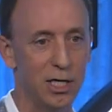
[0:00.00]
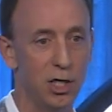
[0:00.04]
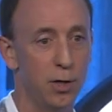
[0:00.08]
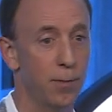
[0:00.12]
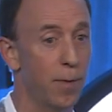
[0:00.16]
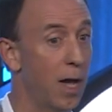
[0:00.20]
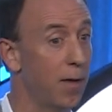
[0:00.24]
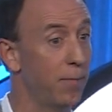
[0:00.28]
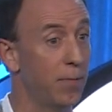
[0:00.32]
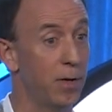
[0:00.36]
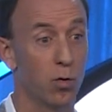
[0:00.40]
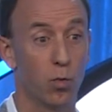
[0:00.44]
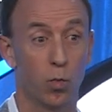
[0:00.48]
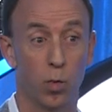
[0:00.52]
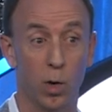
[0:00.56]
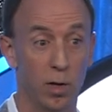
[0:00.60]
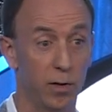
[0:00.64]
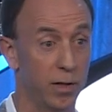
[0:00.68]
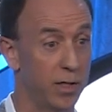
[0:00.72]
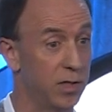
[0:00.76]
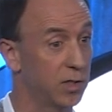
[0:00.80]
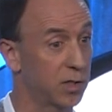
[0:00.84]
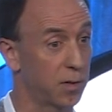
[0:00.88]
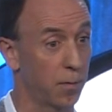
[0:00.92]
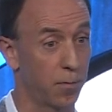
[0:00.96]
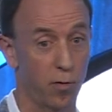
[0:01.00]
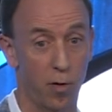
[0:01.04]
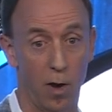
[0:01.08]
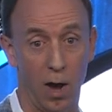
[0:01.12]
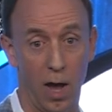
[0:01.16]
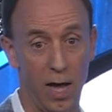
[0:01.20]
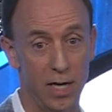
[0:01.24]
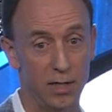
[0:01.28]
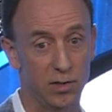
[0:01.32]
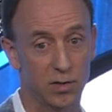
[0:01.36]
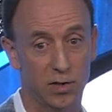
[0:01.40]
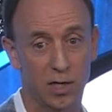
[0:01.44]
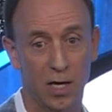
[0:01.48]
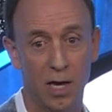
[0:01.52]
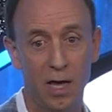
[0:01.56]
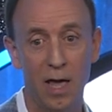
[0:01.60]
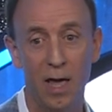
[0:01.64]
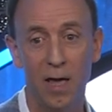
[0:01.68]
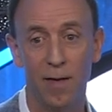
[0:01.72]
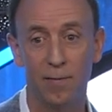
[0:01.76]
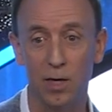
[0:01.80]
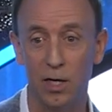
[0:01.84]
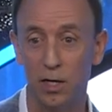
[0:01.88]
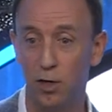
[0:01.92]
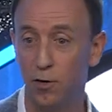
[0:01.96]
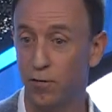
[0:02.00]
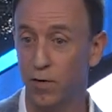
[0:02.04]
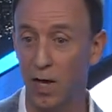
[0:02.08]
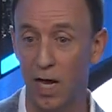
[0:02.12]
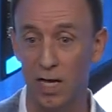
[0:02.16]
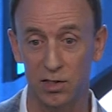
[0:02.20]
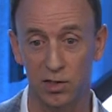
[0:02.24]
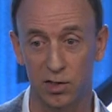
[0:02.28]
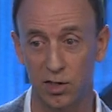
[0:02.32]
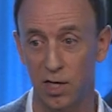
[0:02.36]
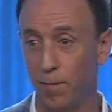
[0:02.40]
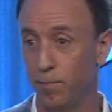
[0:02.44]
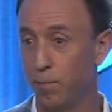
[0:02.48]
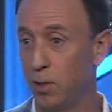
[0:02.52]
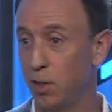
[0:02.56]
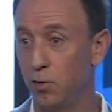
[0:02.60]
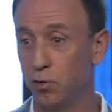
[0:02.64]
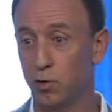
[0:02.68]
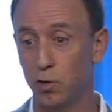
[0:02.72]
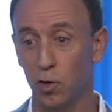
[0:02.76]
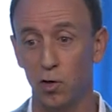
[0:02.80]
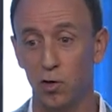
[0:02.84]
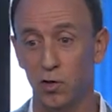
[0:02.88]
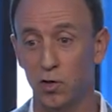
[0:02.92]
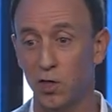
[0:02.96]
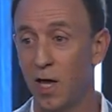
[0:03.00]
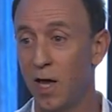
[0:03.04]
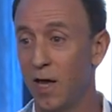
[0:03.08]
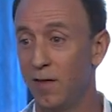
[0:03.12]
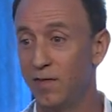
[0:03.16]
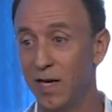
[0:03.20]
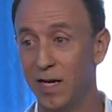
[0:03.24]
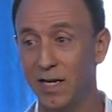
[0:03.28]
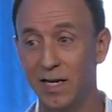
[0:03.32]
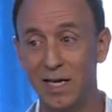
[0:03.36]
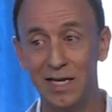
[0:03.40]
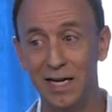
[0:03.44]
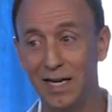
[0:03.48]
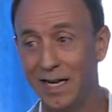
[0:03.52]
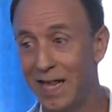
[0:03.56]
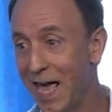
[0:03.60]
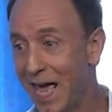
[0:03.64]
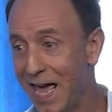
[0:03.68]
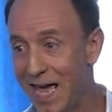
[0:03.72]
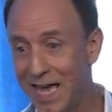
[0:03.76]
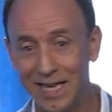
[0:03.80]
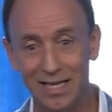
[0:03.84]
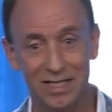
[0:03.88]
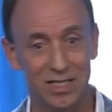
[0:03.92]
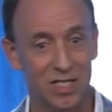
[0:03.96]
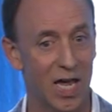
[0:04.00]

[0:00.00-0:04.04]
You might be really surprised that you've got some users that needed 8,